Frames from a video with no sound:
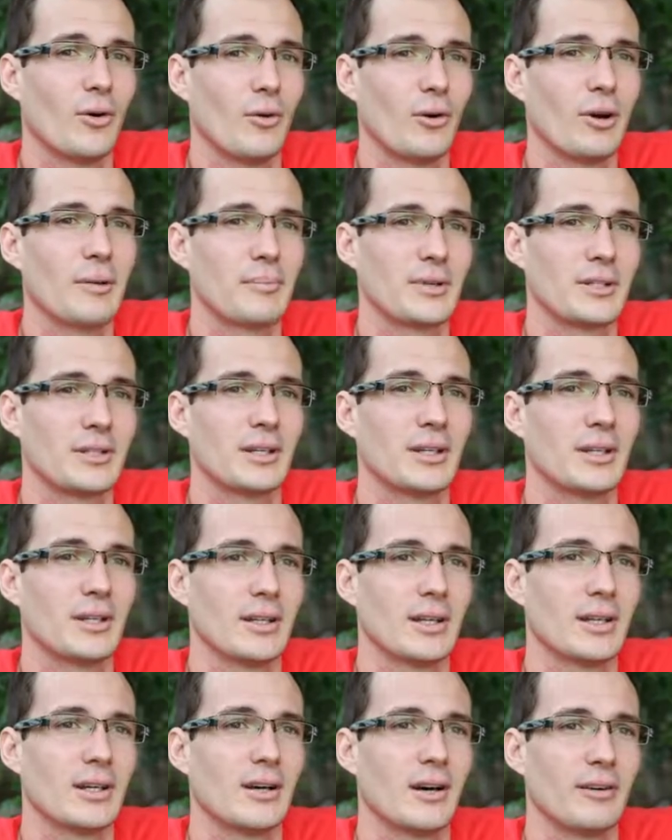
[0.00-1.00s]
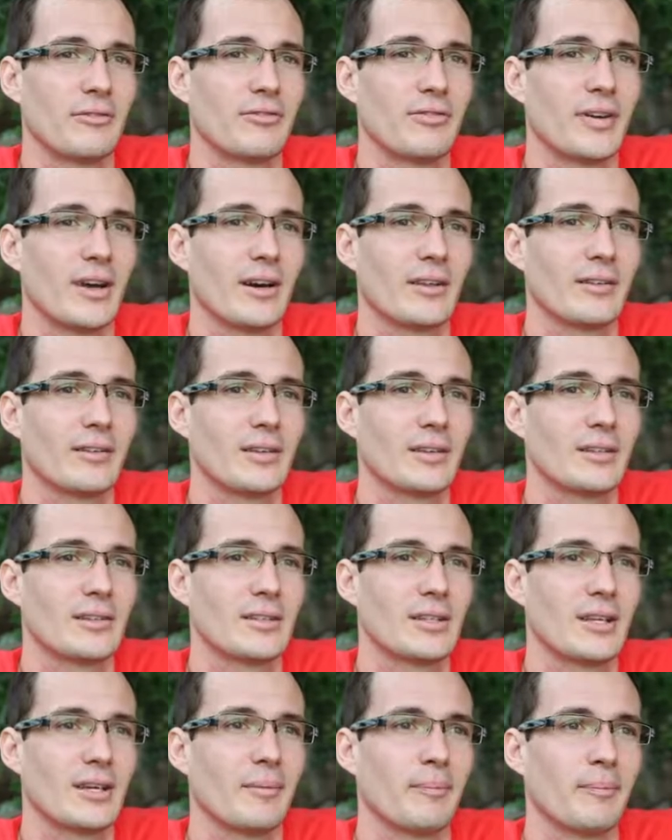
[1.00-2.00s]
in particular I found
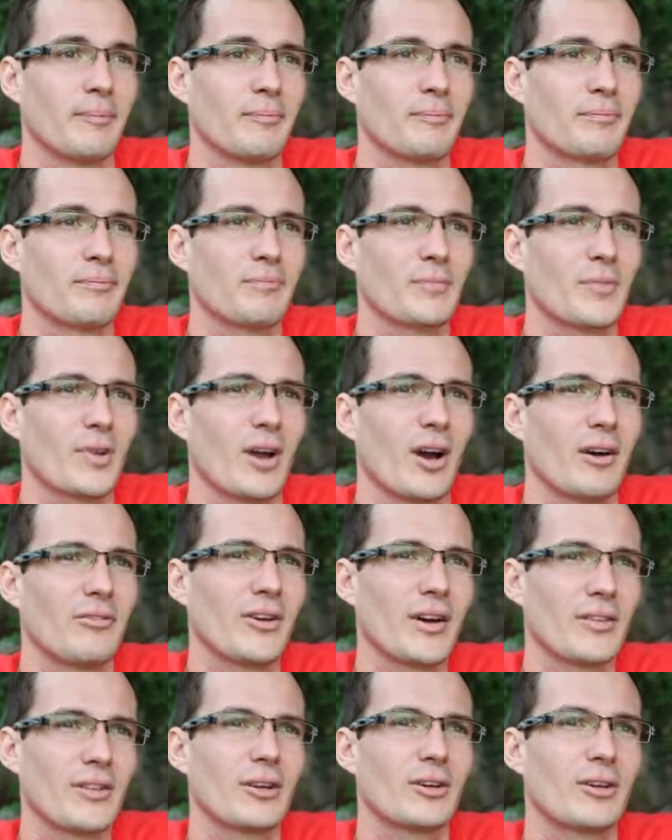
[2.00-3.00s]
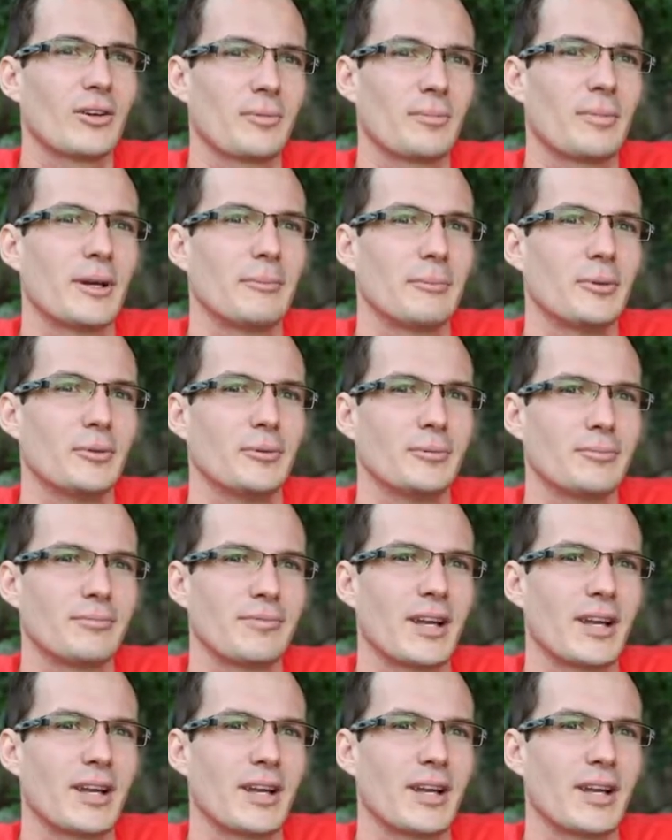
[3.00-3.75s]
that a lot of people